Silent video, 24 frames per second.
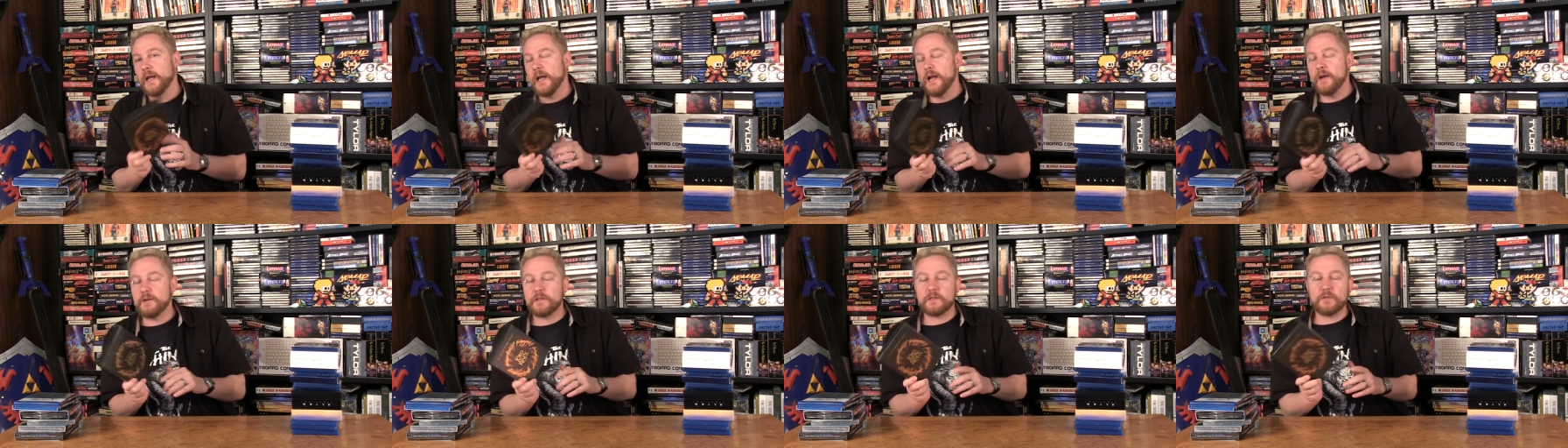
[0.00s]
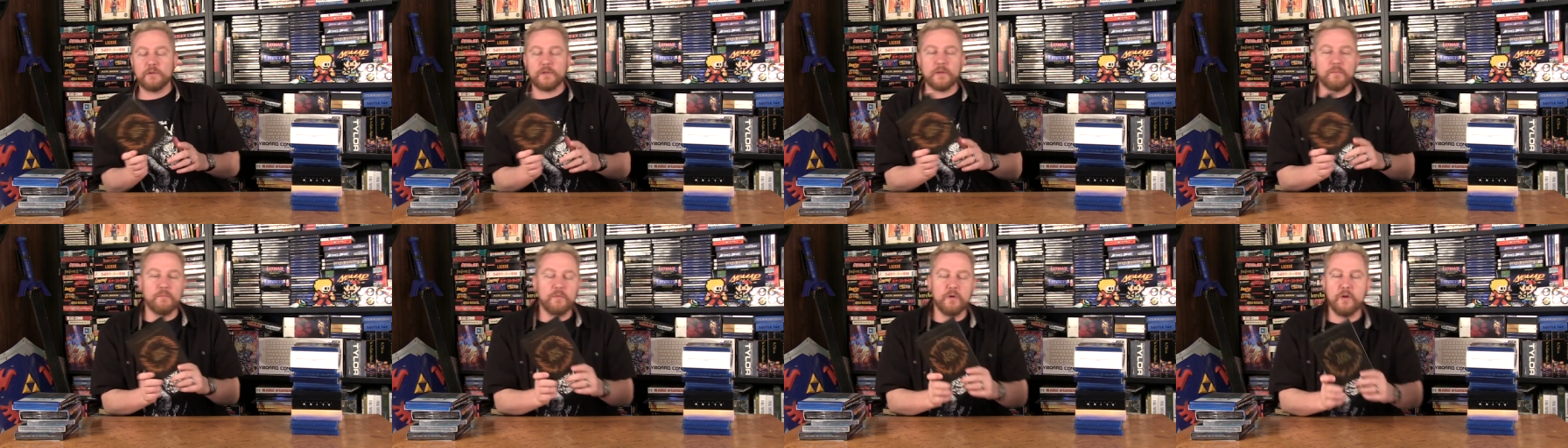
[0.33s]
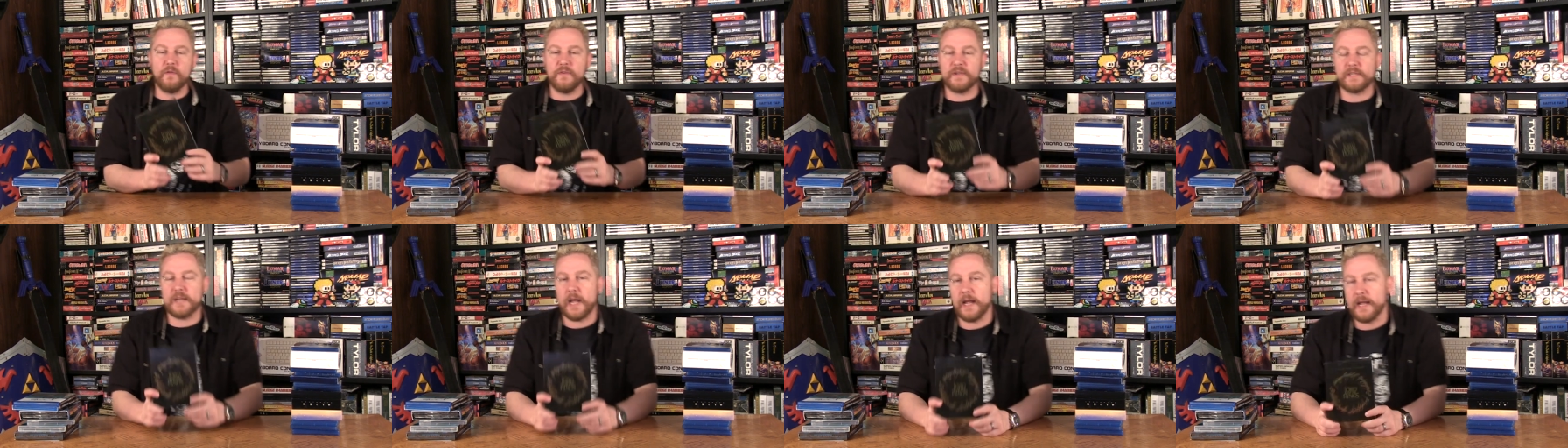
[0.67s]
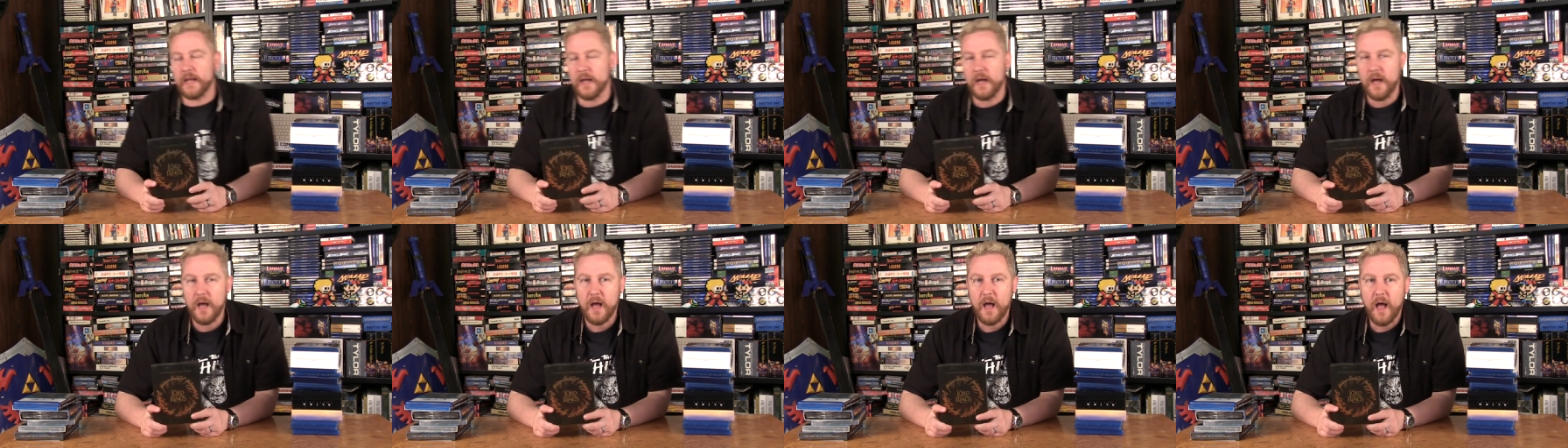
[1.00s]
It was through the movies
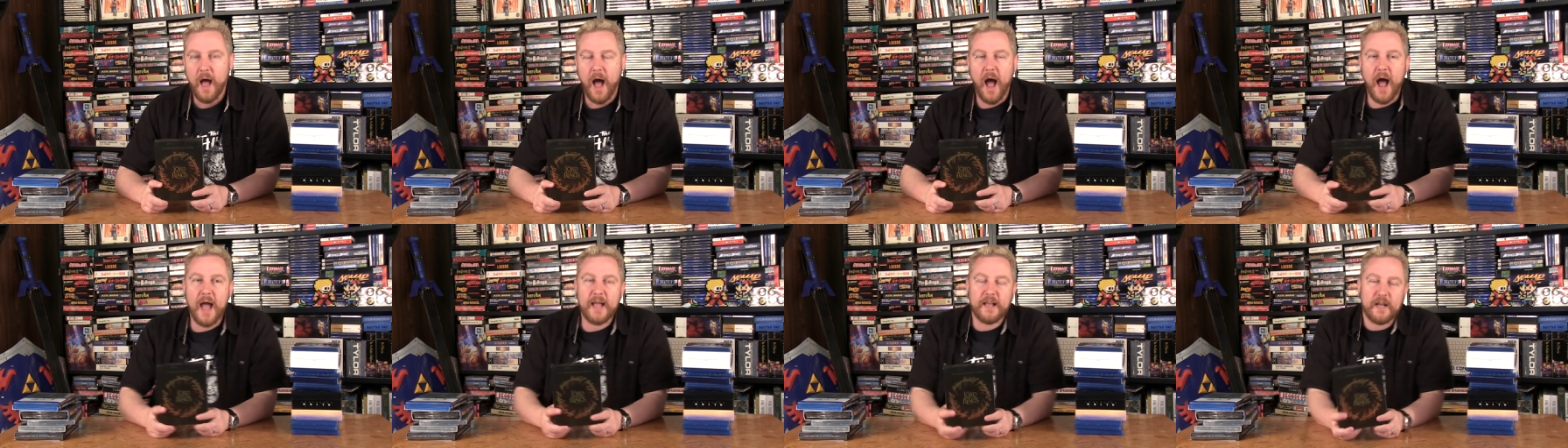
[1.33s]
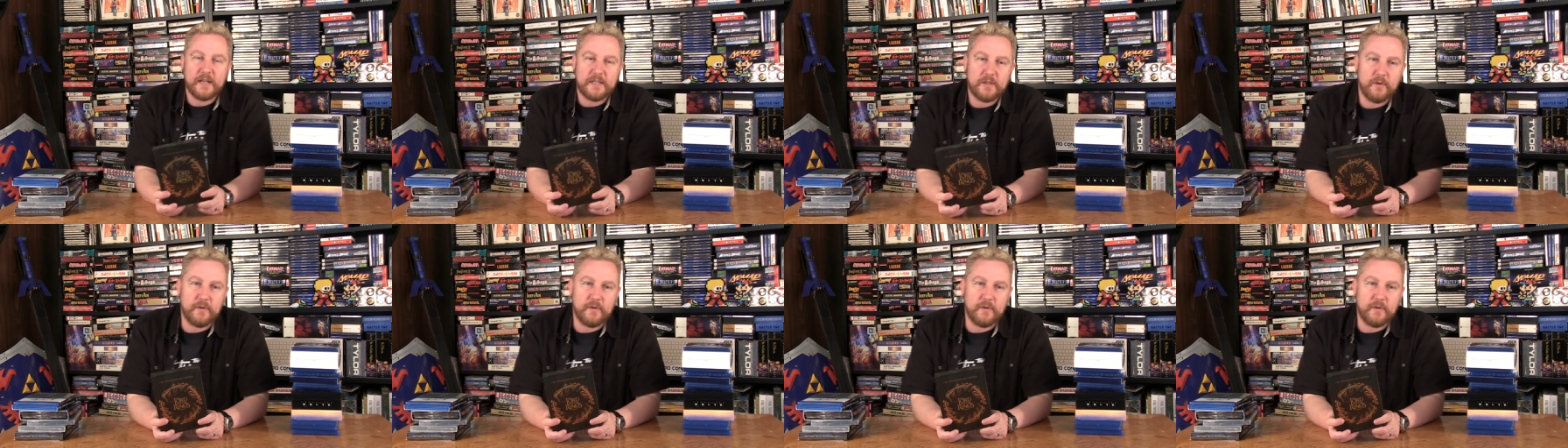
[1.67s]
I, I got